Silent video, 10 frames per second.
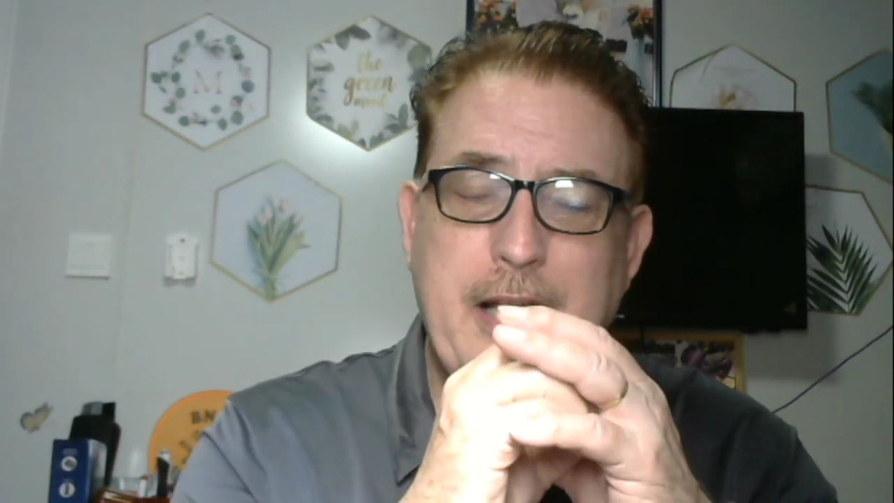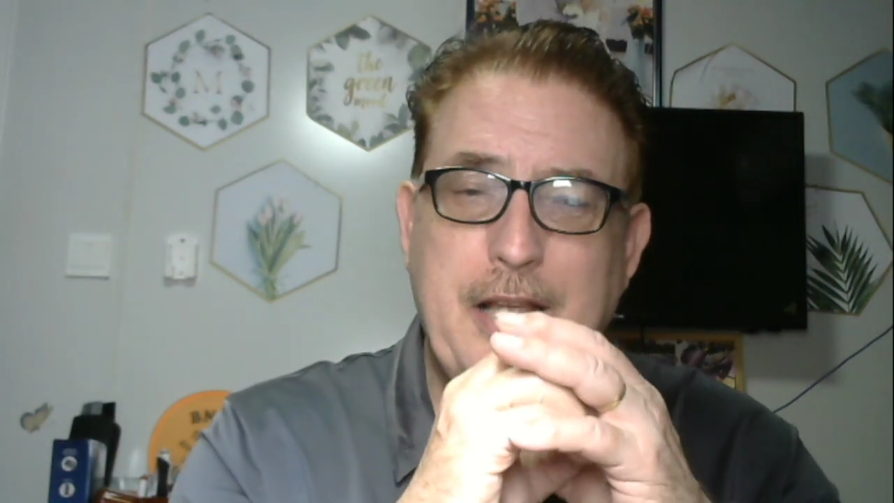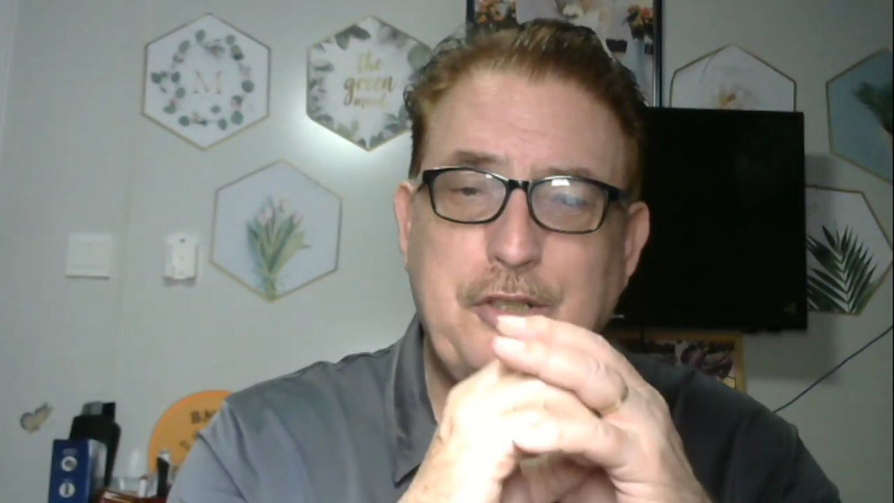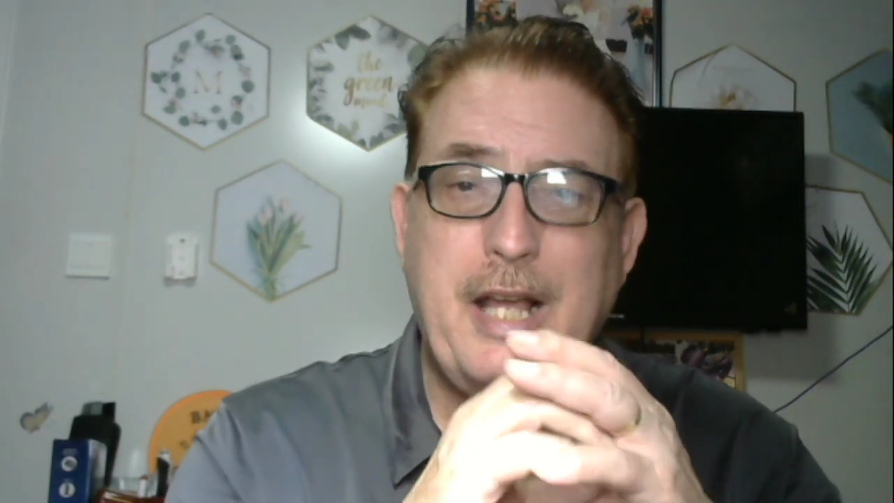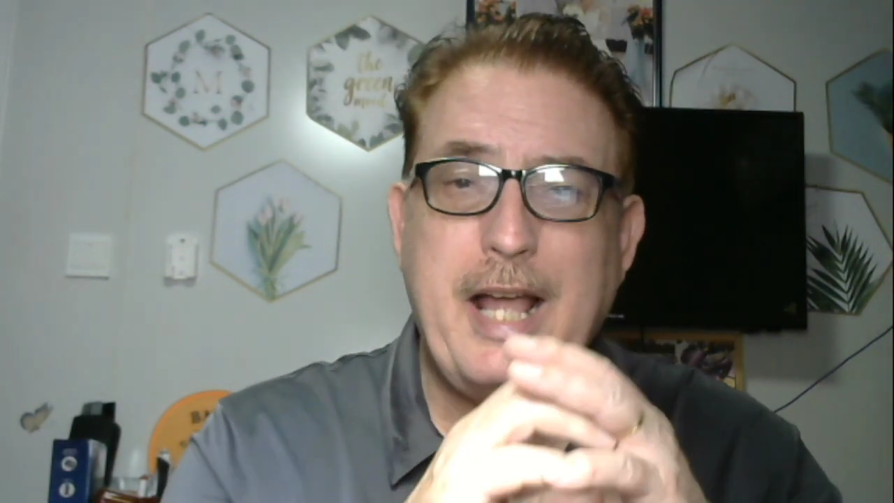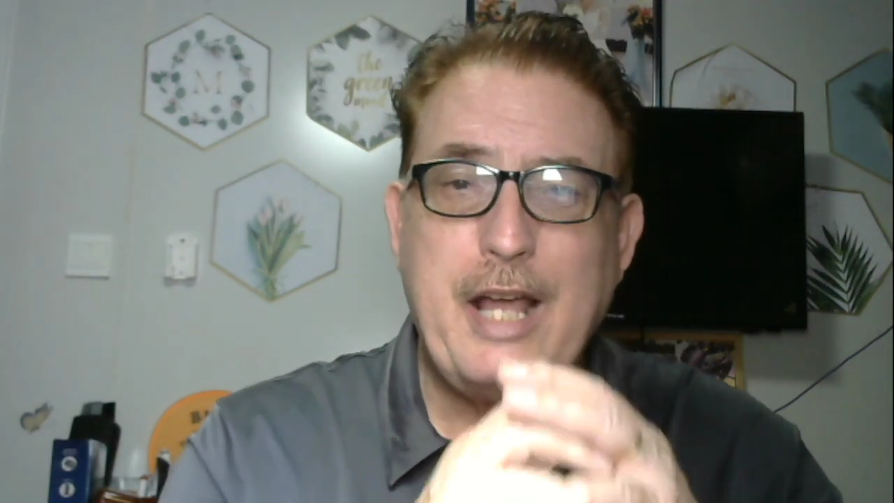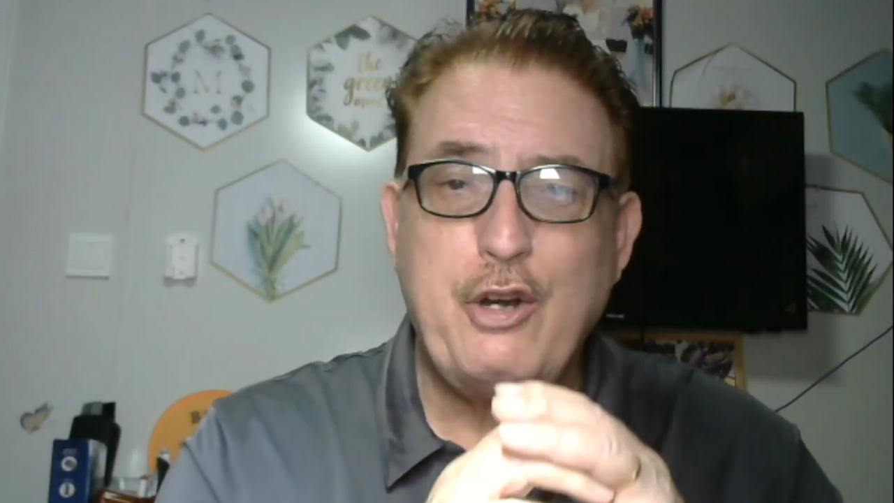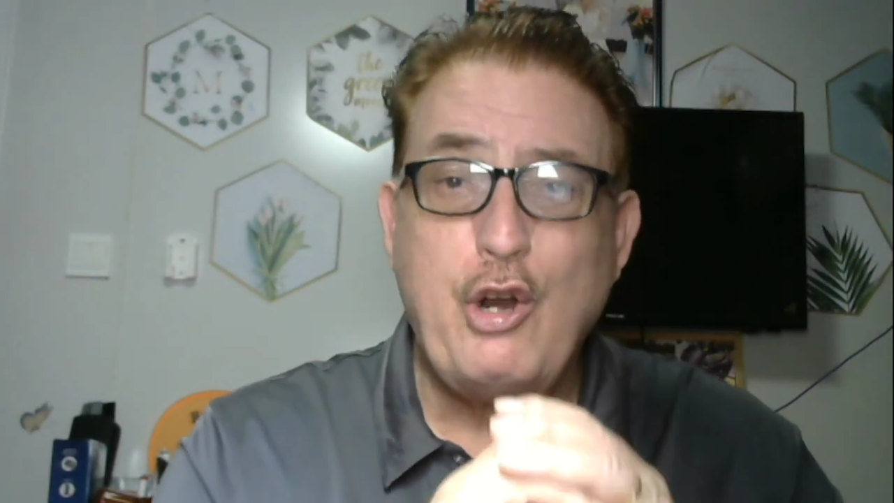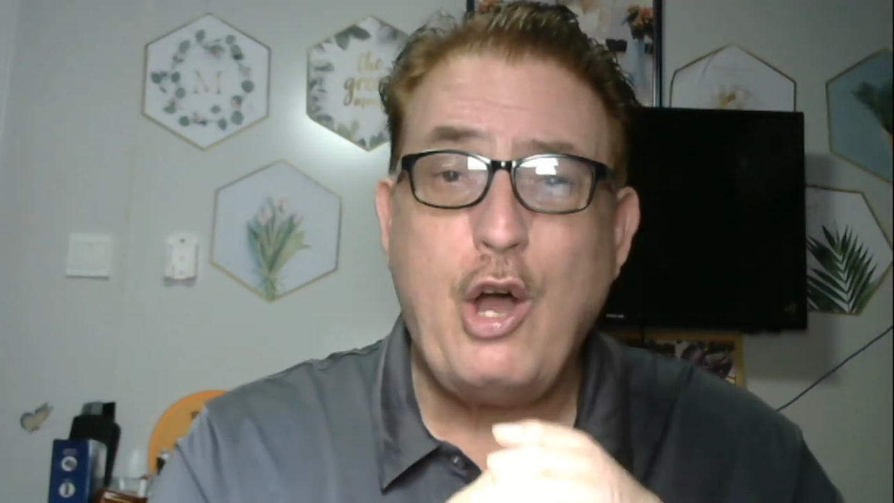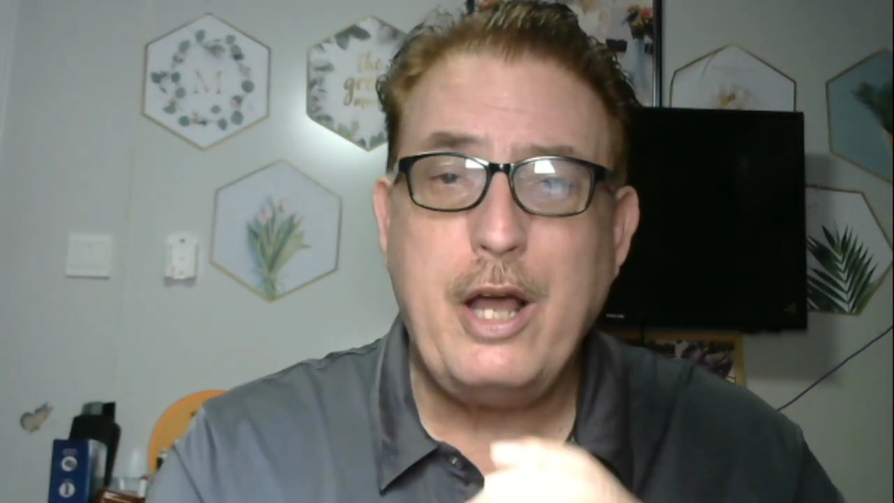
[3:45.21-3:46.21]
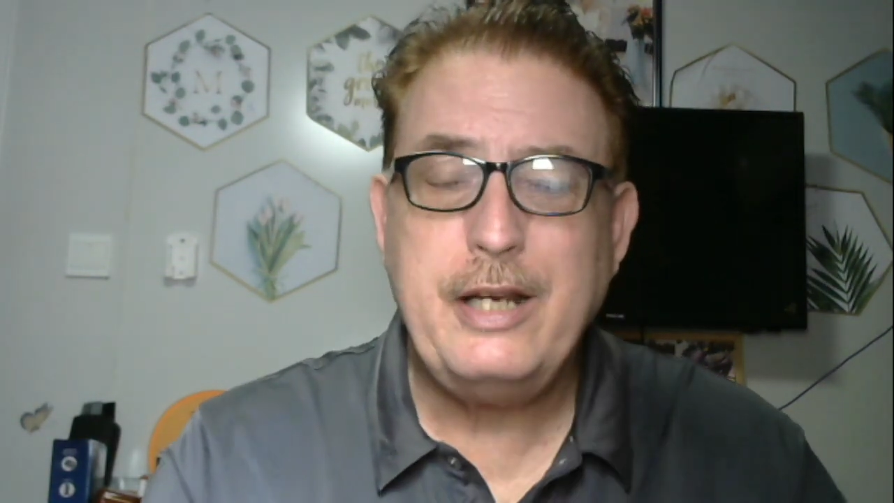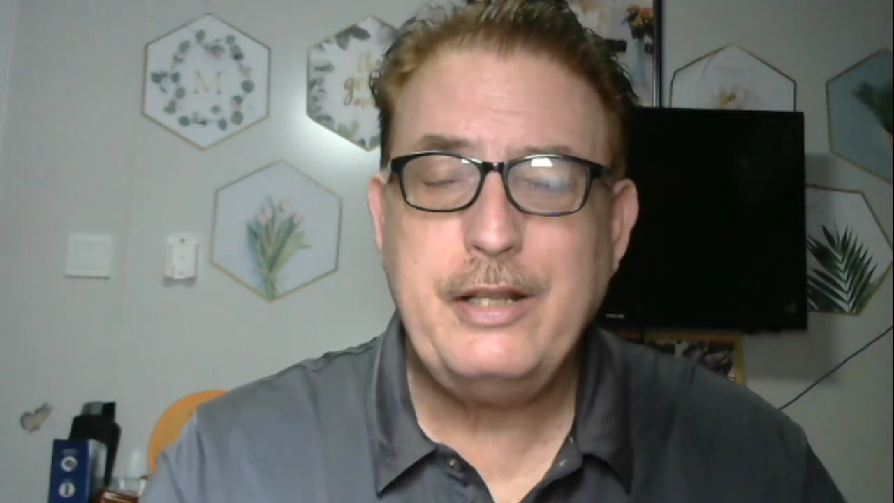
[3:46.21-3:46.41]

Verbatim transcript: guess I had a knot